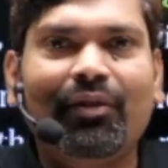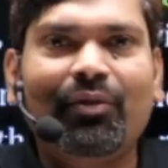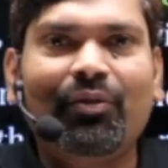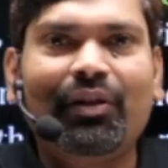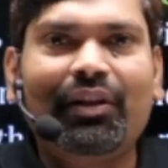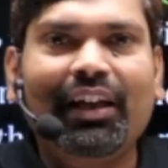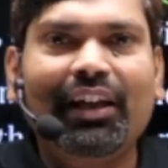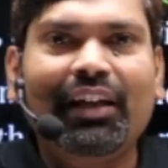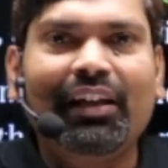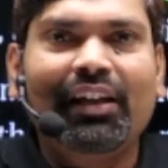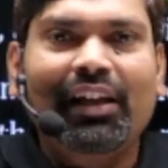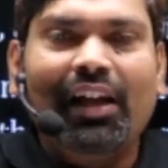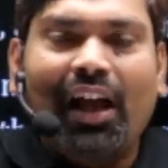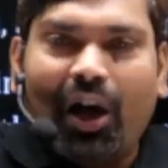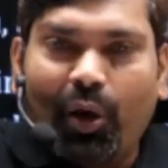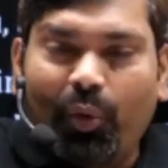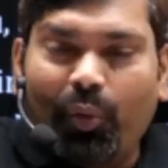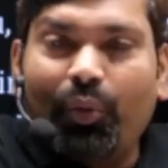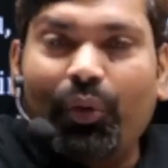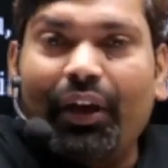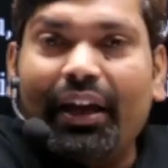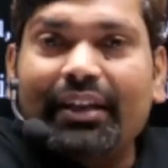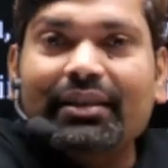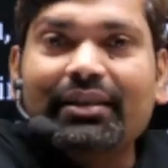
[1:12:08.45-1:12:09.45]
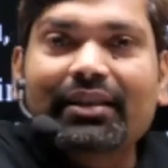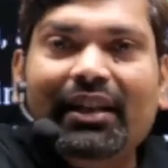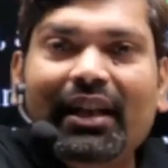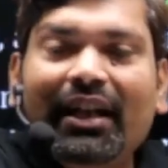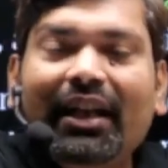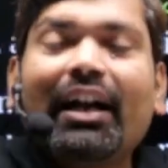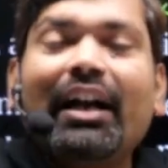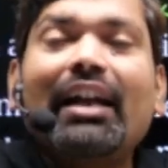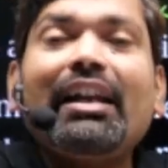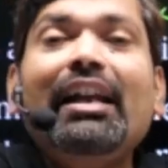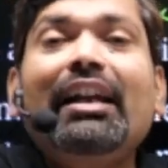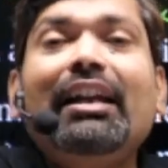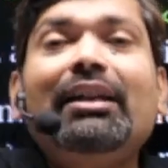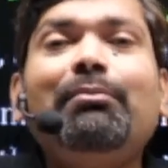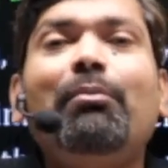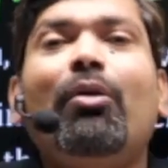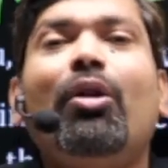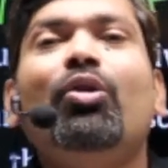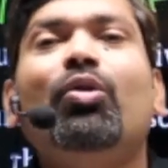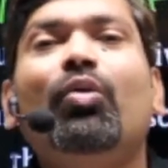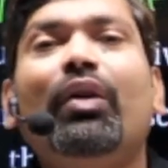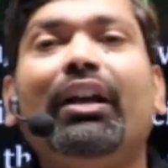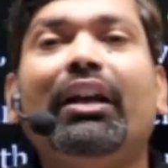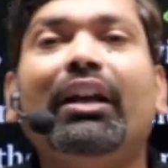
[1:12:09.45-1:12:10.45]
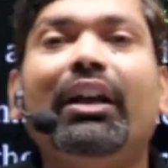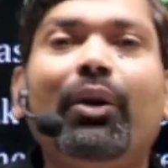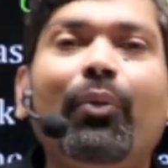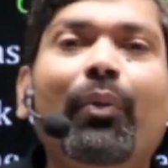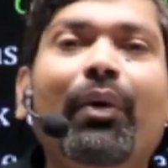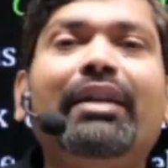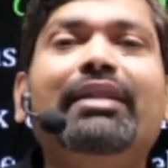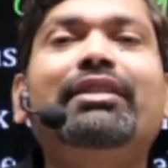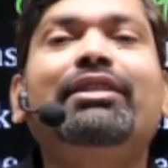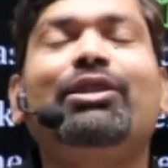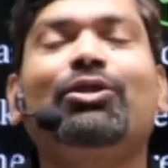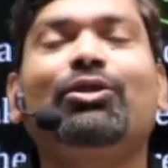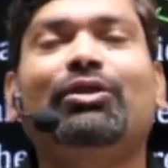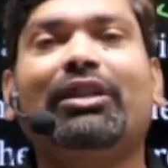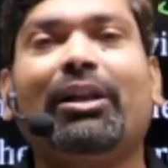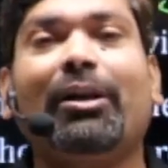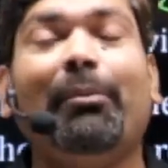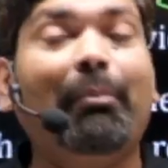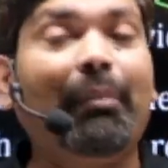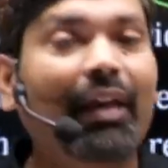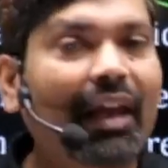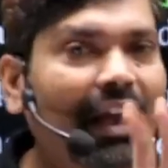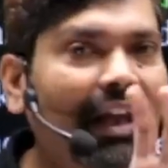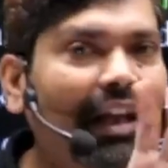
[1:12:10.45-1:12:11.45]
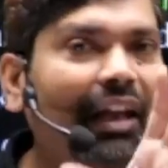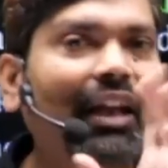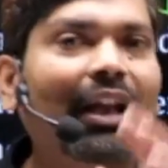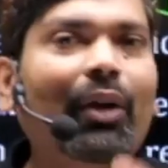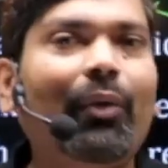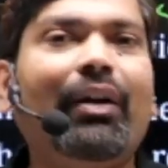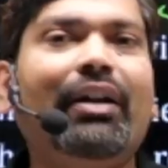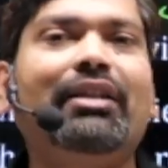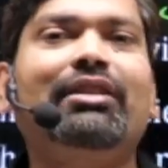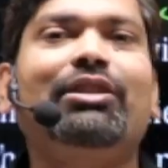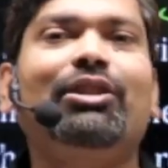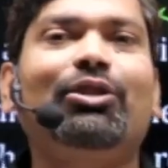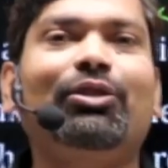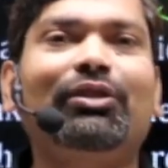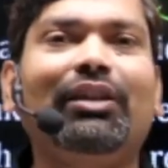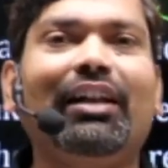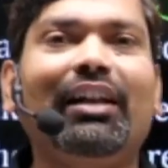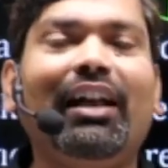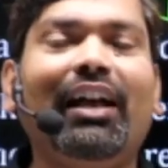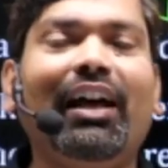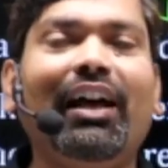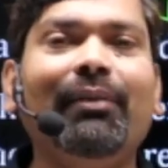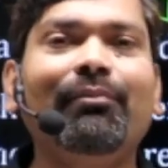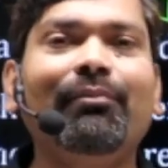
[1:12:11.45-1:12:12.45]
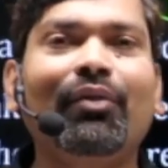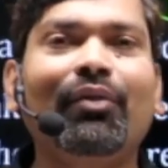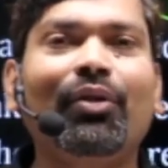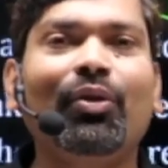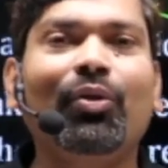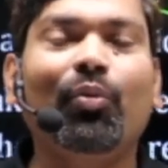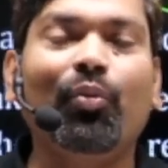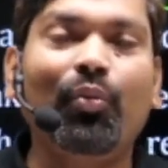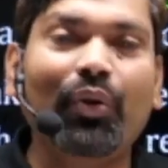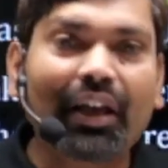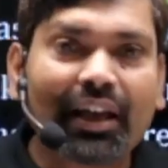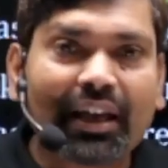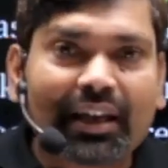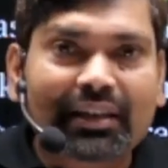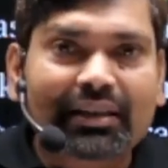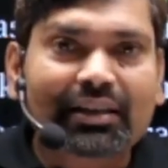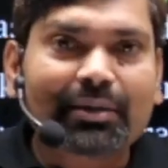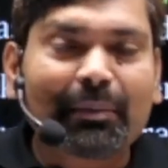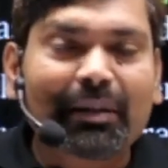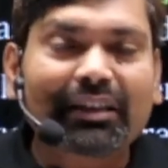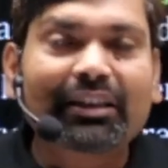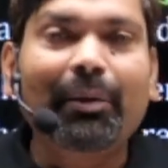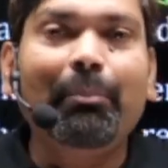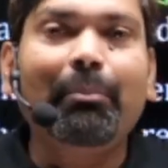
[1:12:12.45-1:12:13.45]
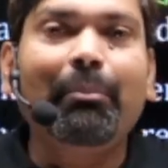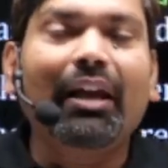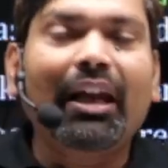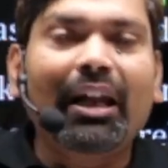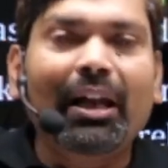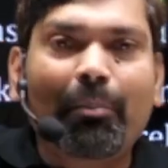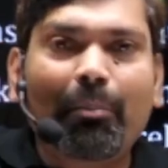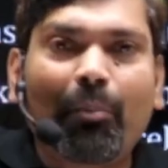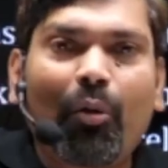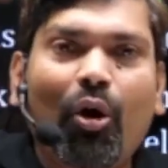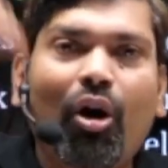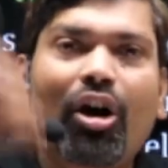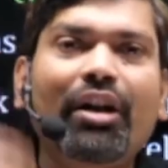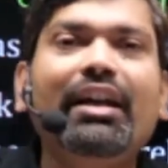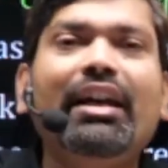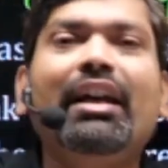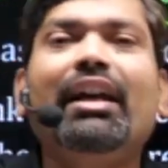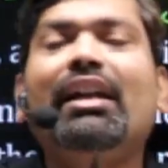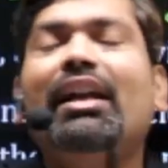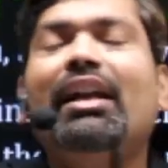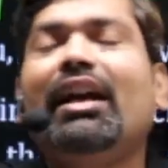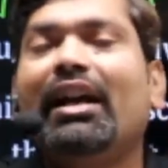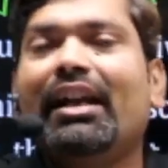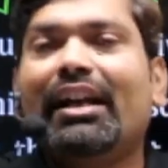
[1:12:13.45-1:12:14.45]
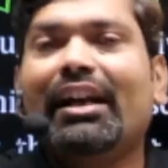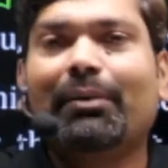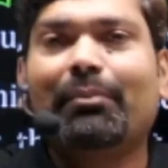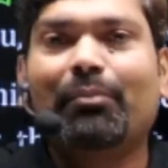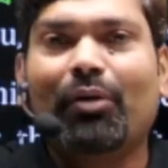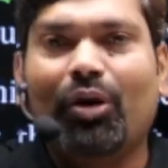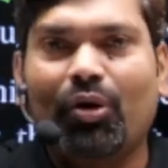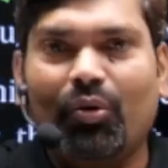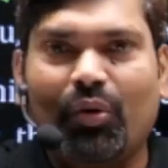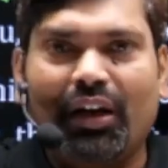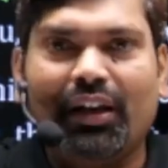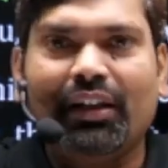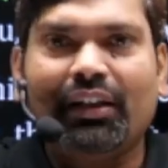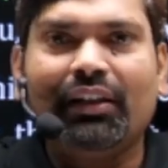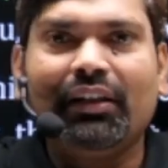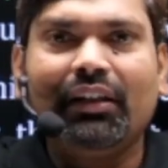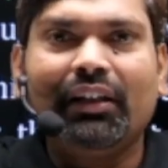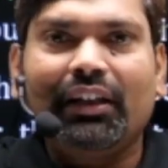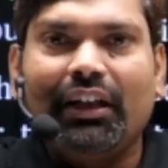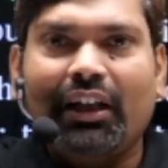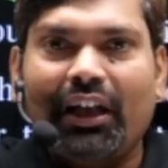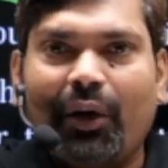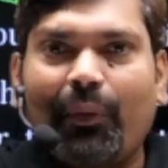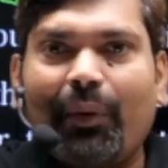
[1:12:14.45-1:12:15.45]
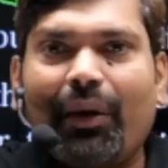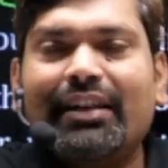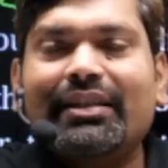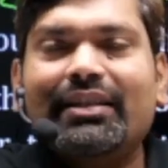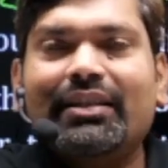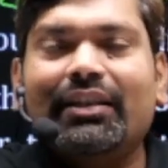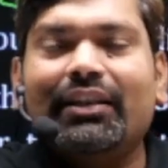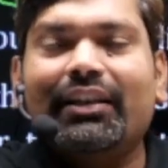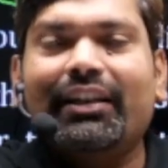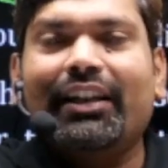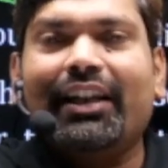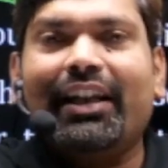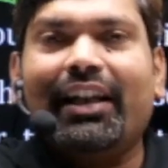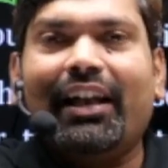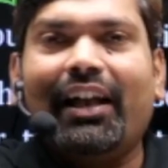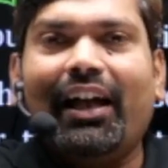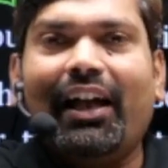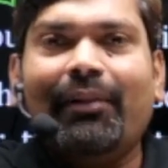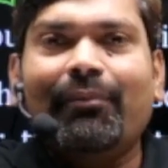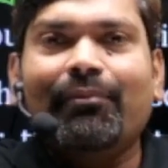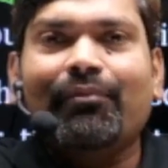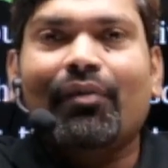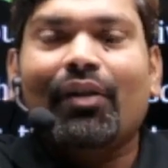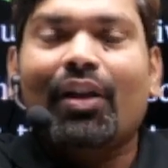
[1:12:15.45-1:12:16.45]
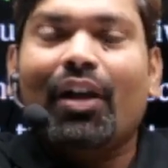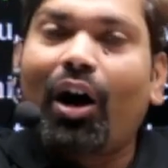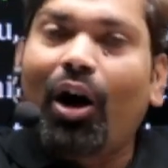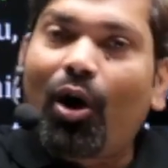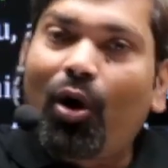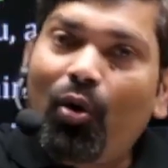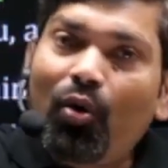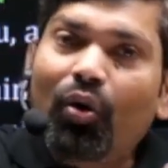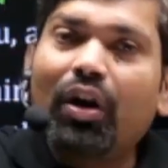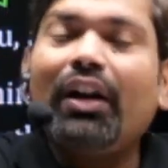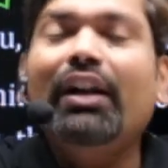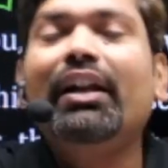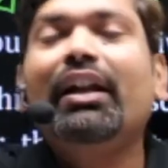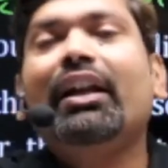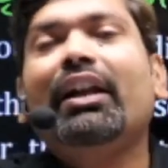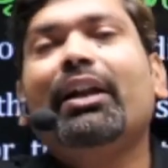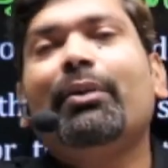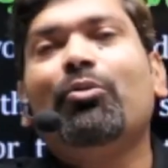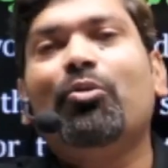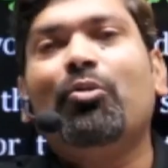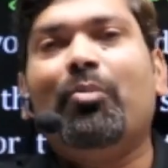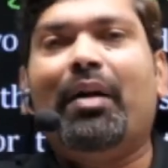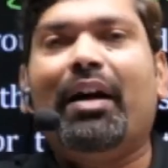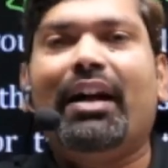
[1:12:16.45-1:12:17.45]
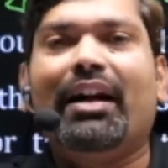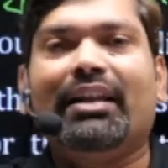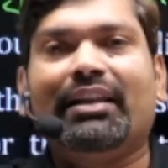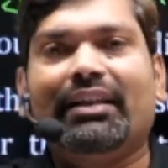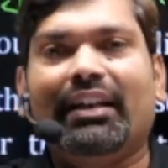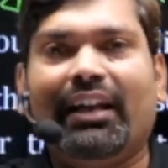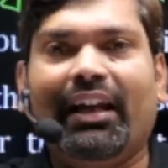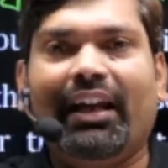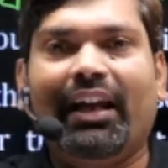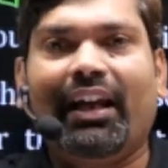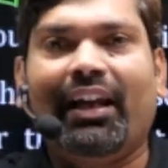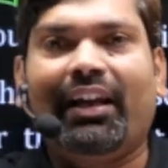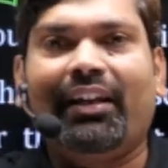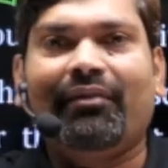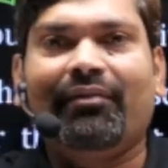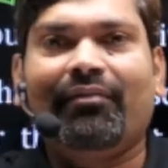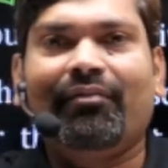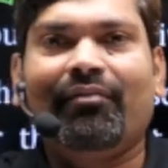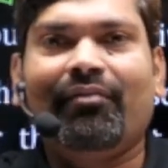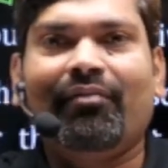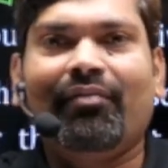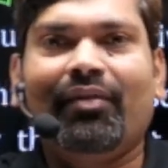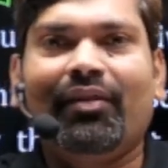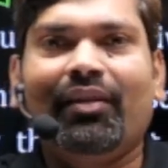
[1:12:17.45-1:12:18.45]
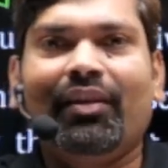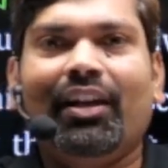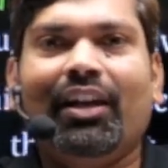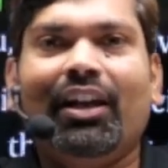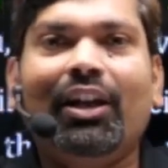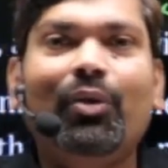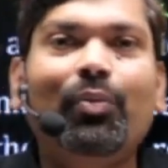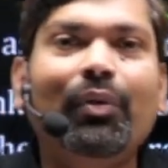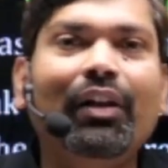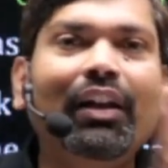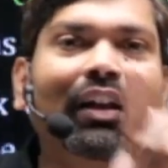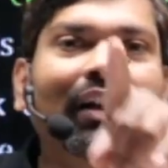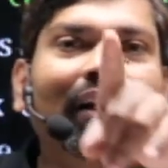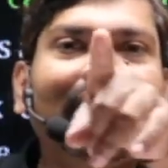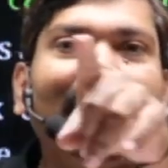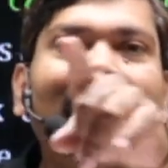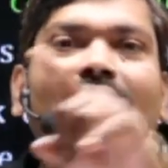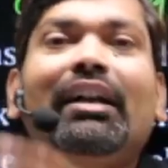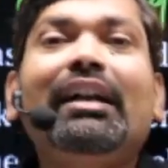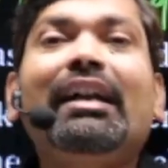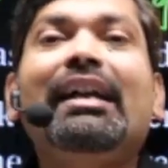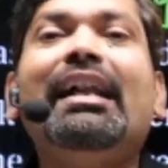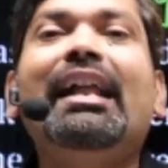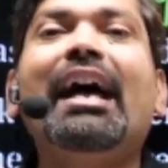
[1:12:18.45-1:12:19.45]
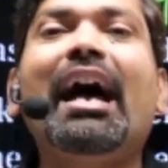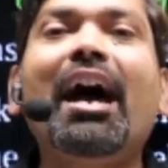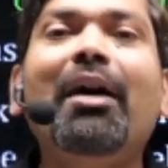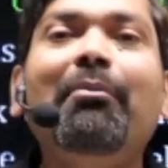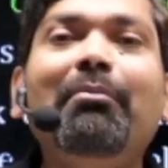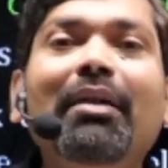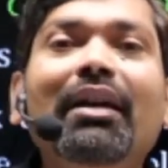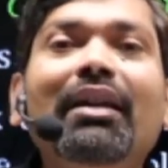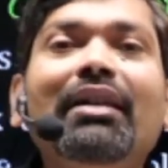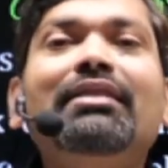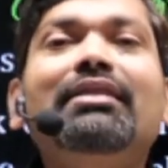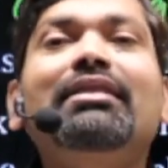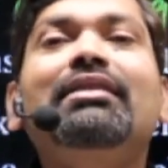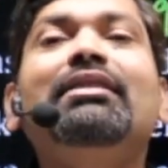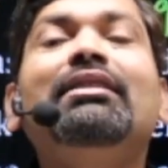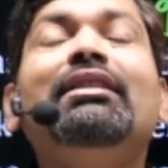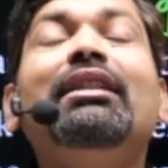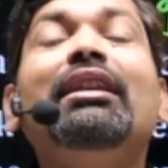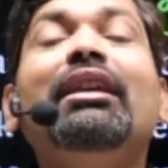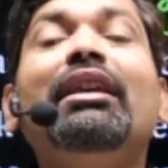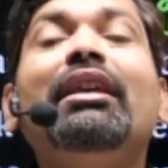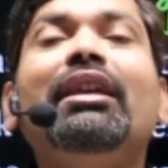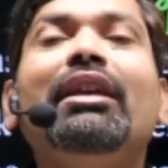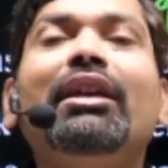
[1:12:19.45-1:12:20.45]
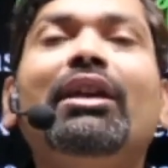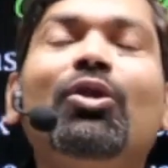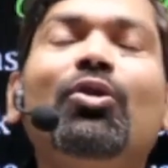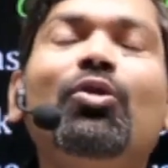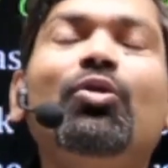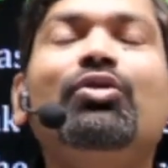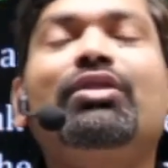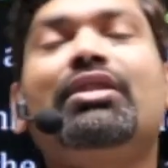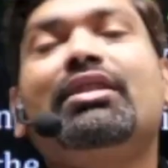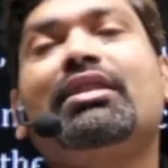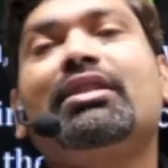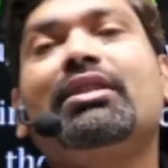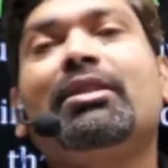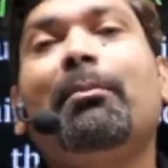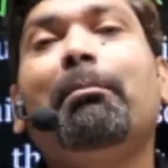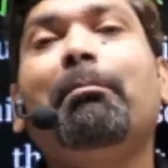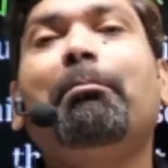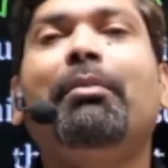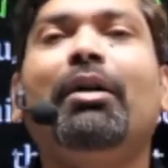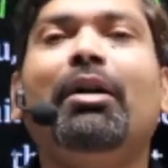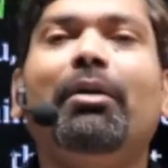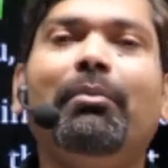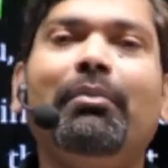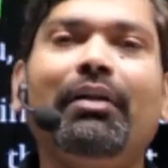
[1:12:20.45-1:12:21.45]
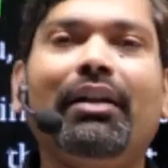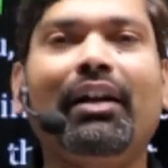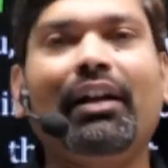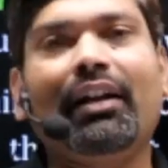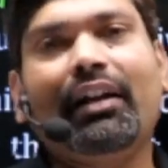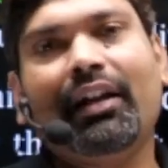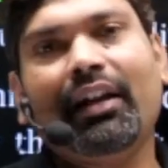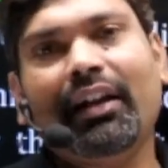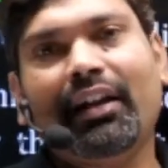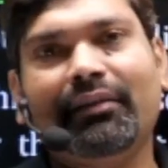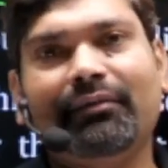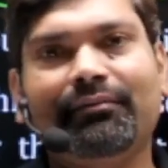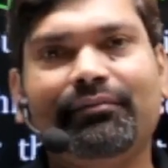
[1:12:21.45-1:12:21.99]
Okay, aa wings anna connect maduva rivets irutala, main rivets irutala, wings matte main body anna connect maduva rivets idiyala avugana remove madidare it will damages the ecosystem permanently.